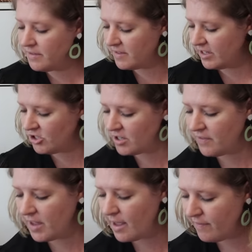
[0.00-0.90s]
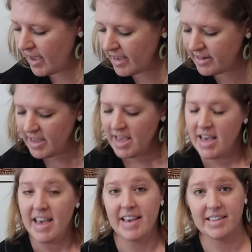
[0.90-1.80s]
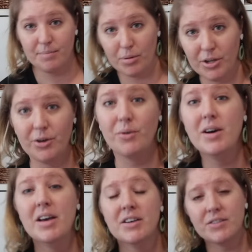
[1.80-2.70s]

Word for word: of Stitch stuff that I find is blue.